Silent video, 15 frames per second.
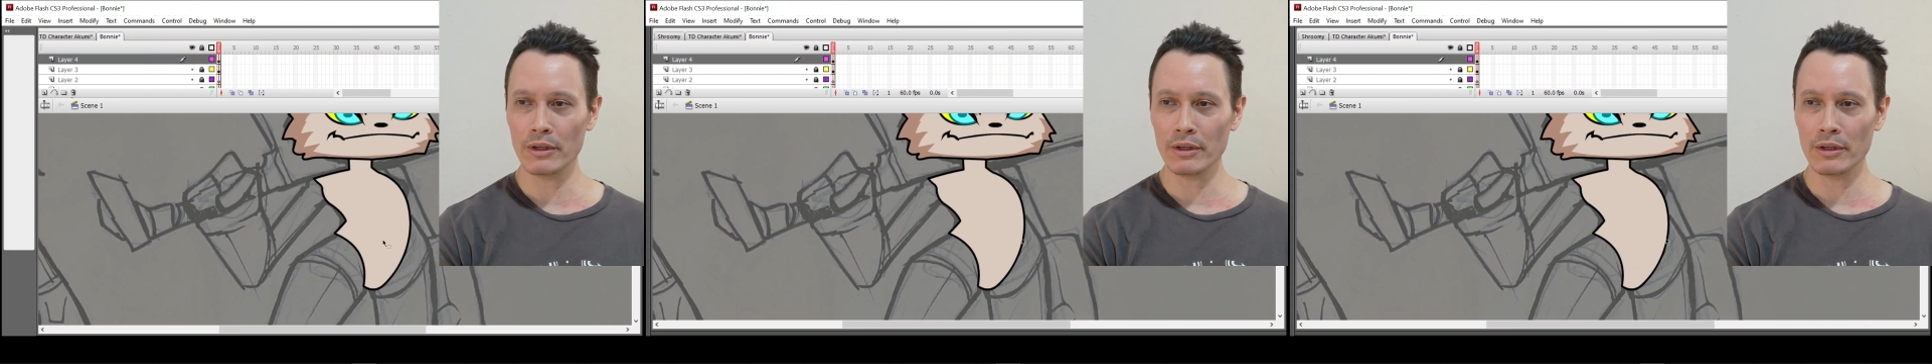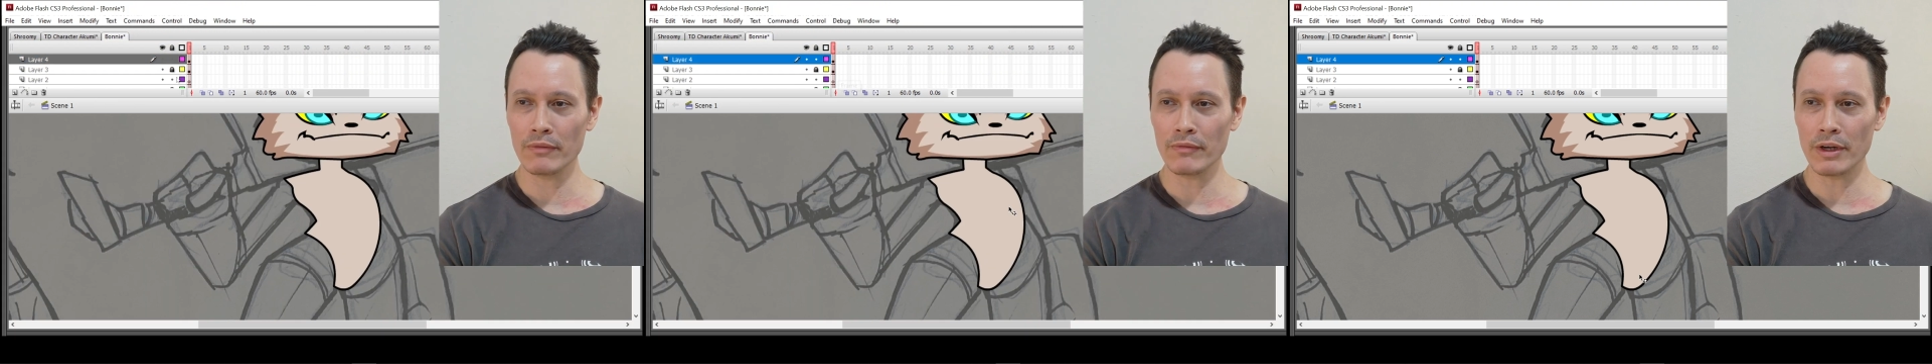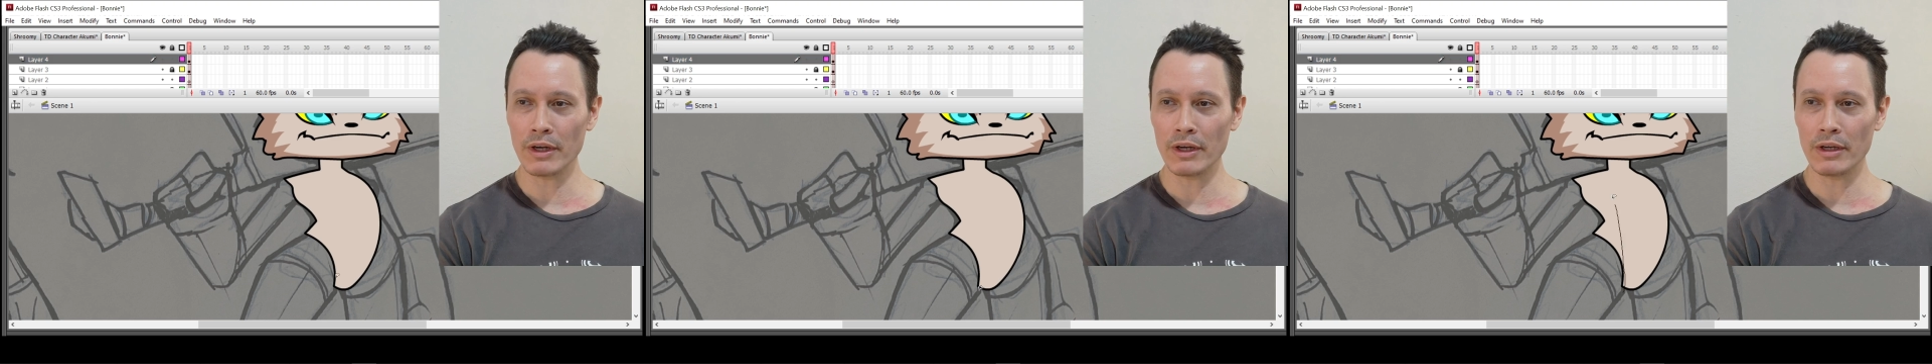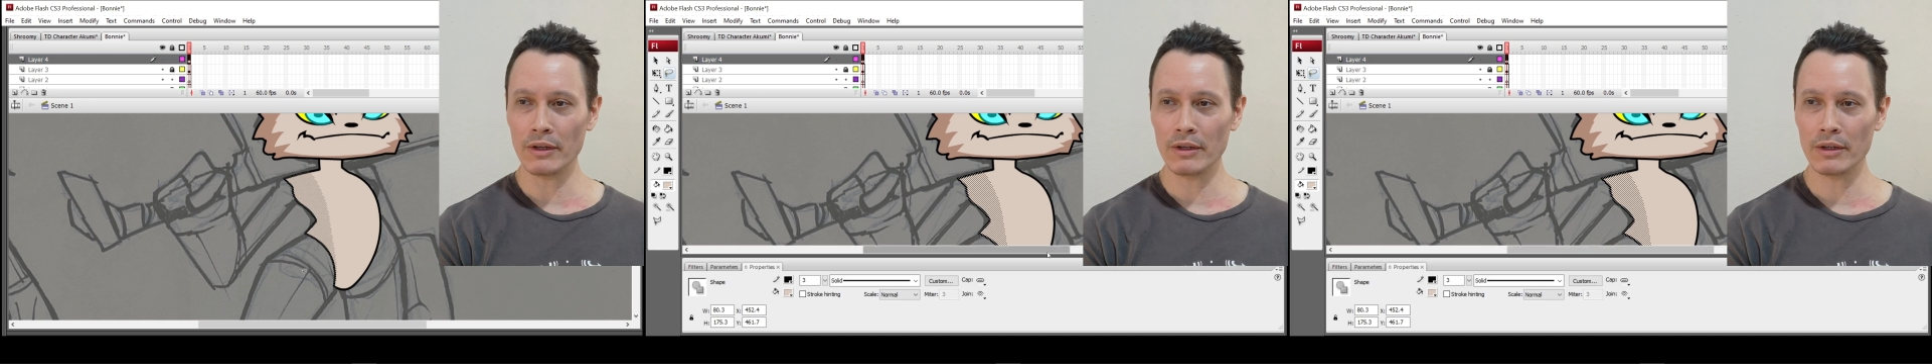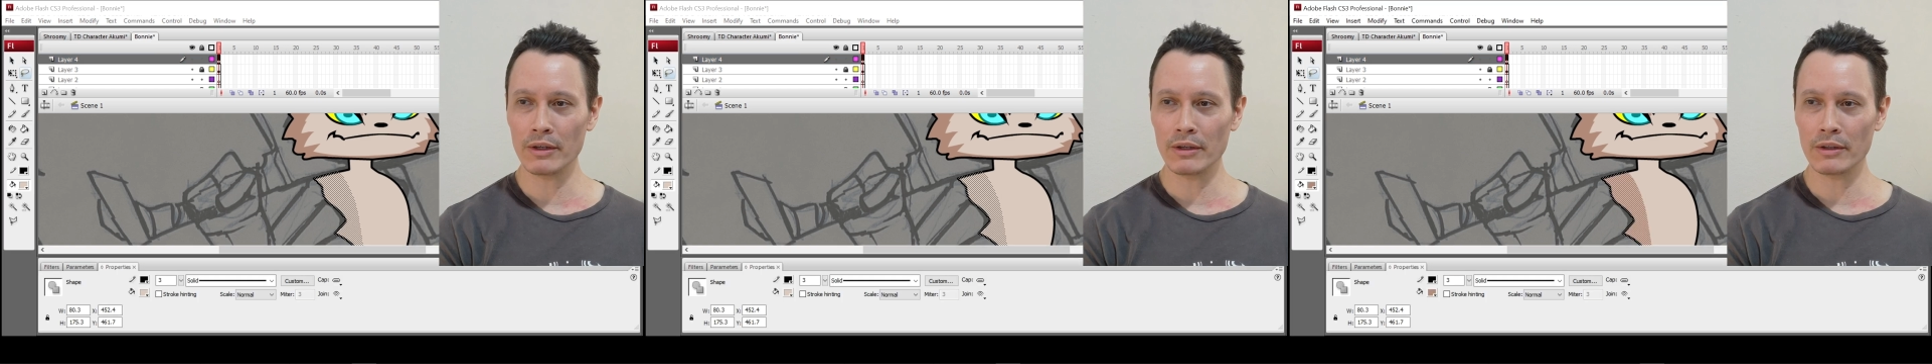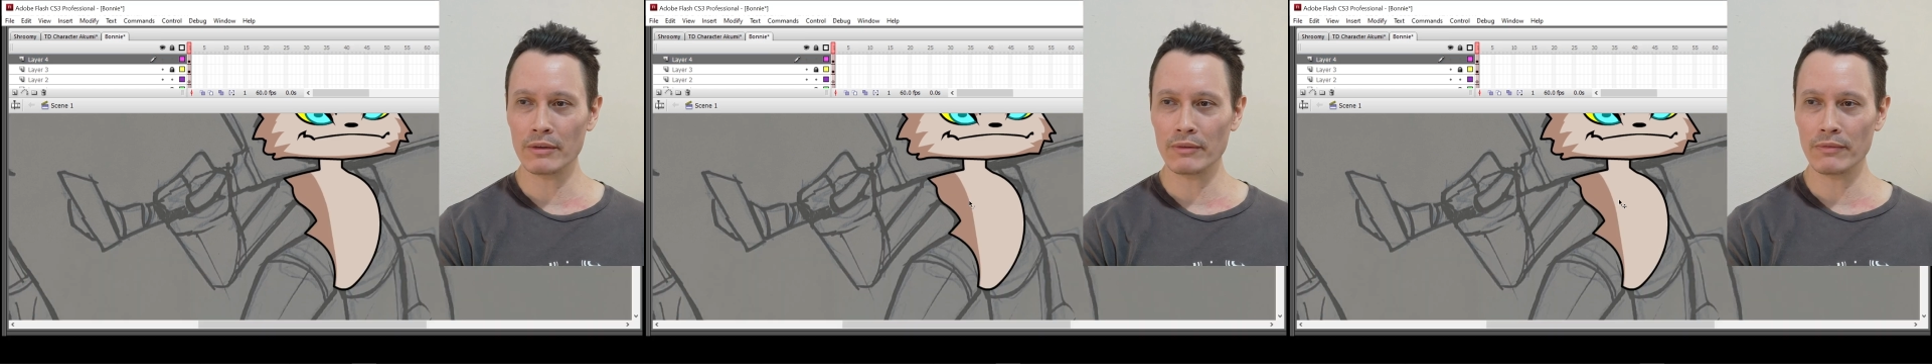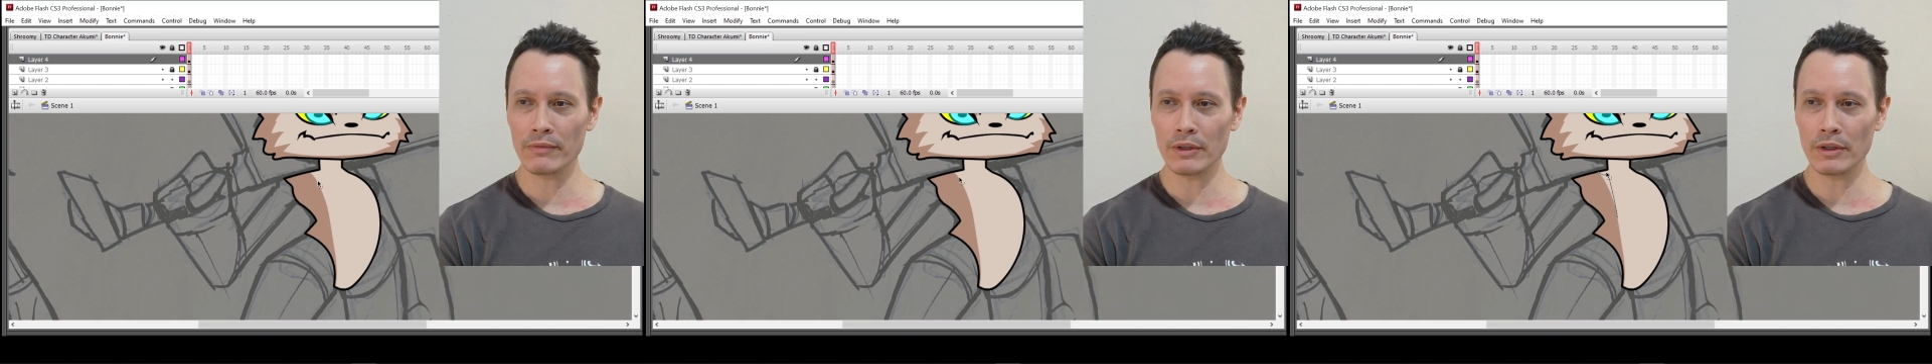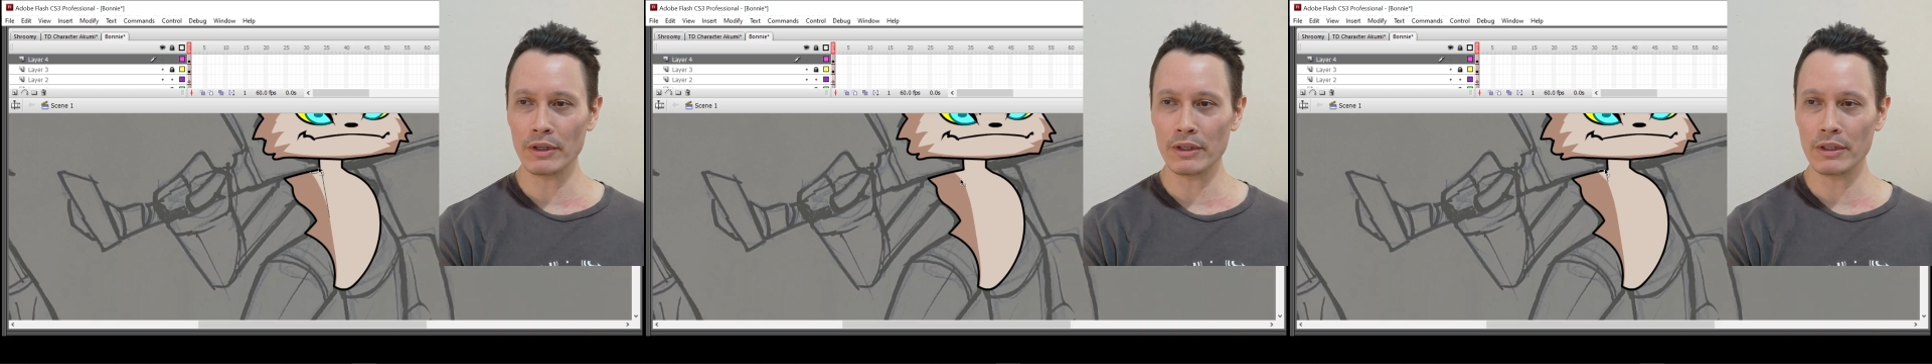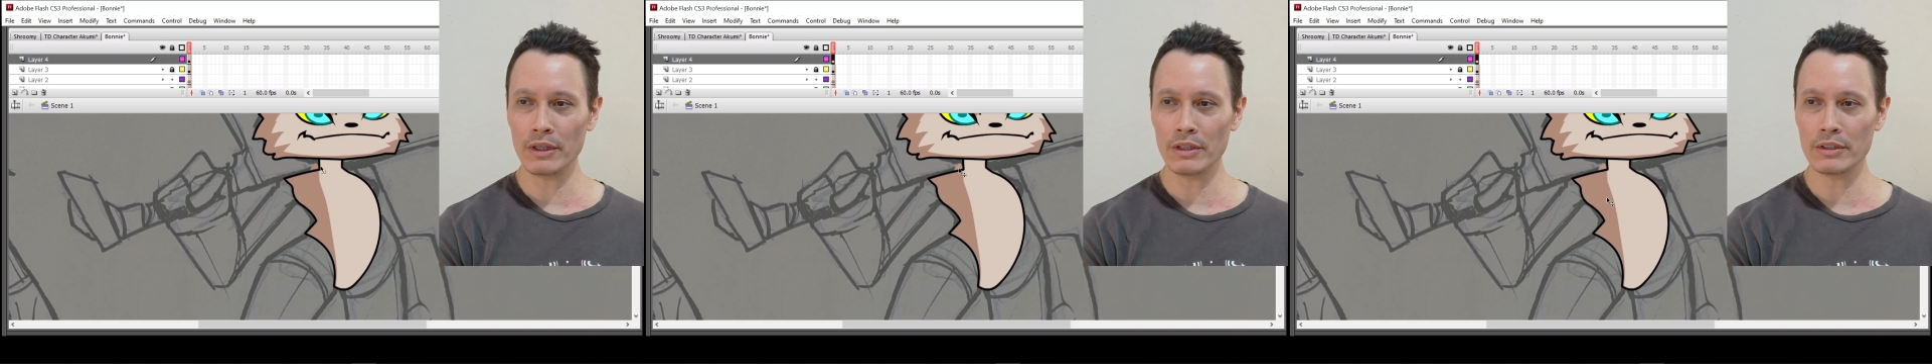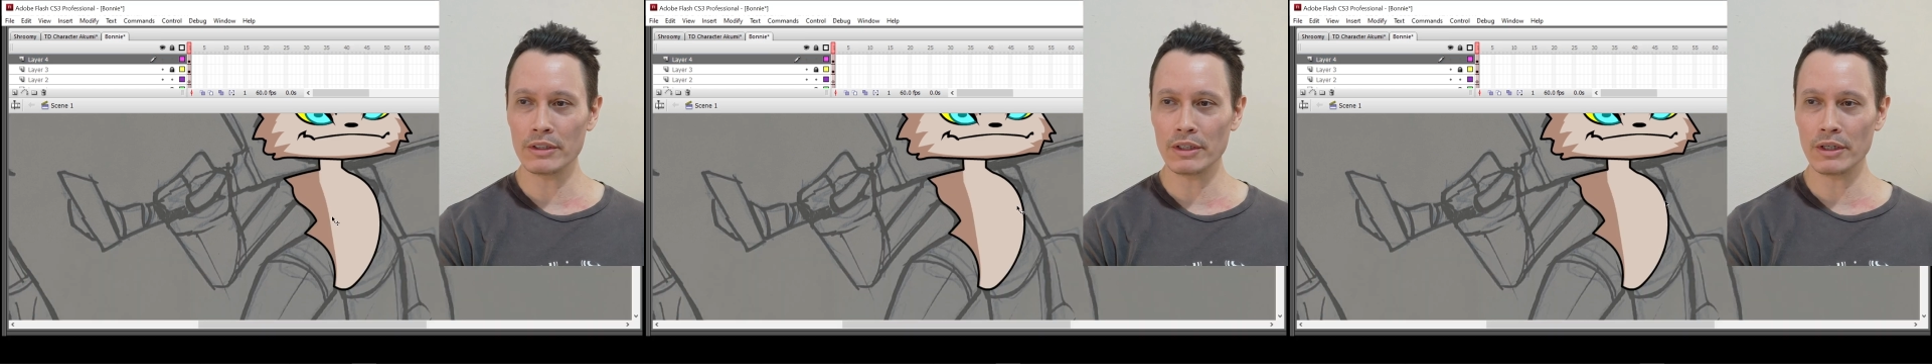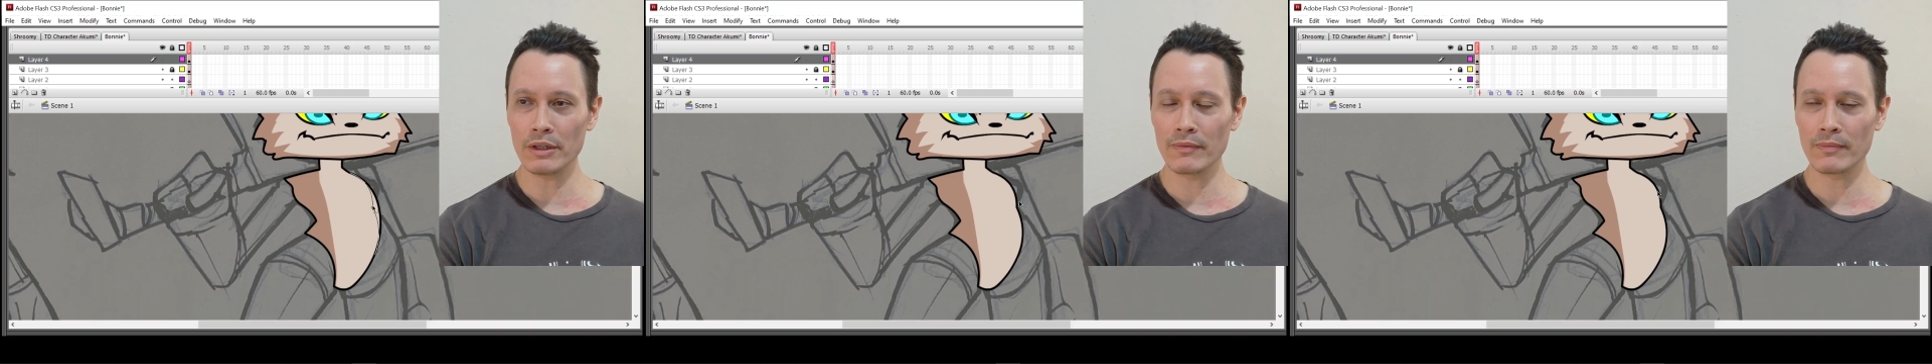if I feel it needs it,